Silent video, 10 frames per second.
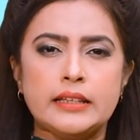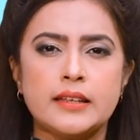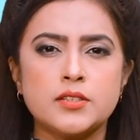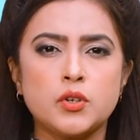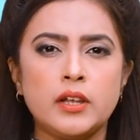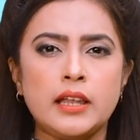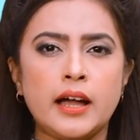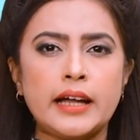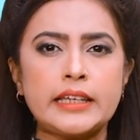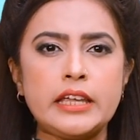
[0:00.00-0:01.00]

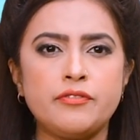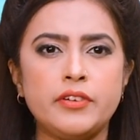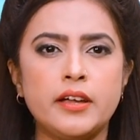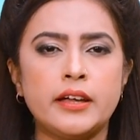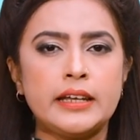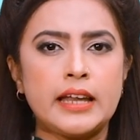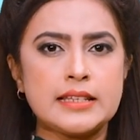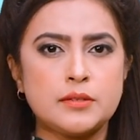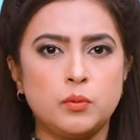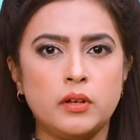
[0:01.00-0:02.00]
Nasrallah, a key figure in
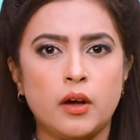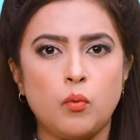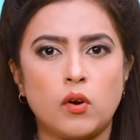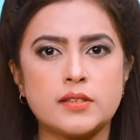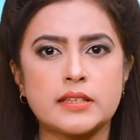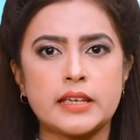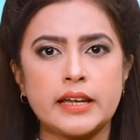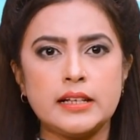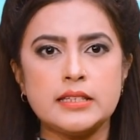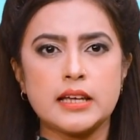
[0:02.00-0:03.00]
Hezbollah, was
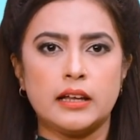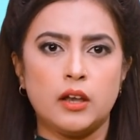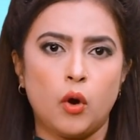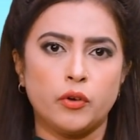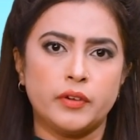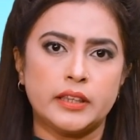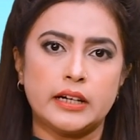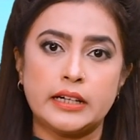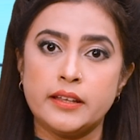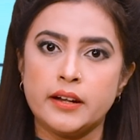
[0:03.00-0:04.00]
killed along with
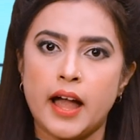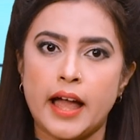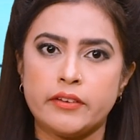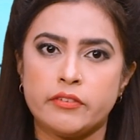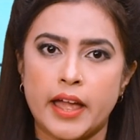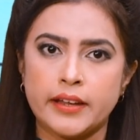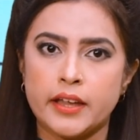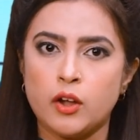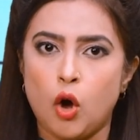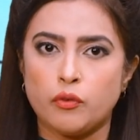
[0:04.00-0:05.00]
other
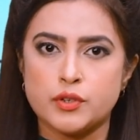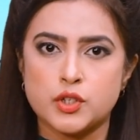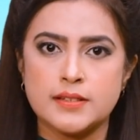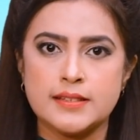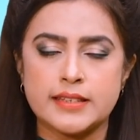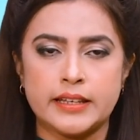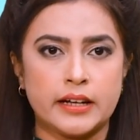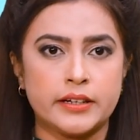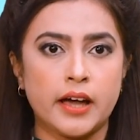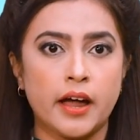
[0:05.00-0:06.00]
high-ranking officials in
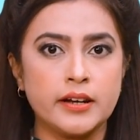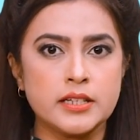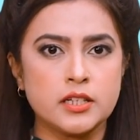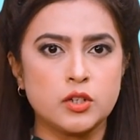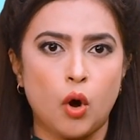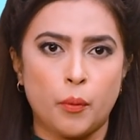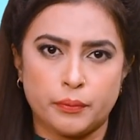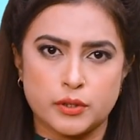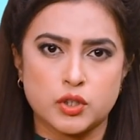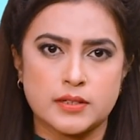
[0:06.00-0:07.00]
a targeted
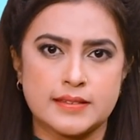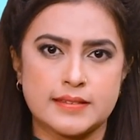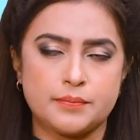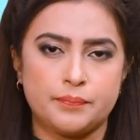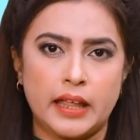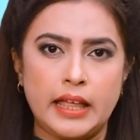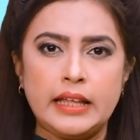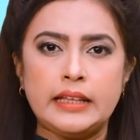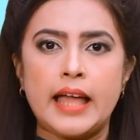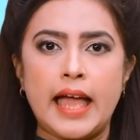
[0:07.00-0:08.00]
operations.
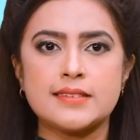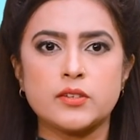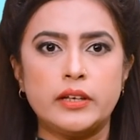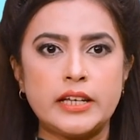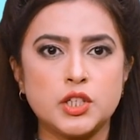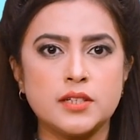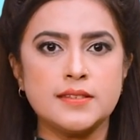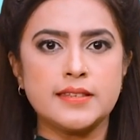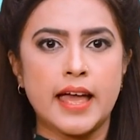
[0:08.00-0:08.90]
The escalations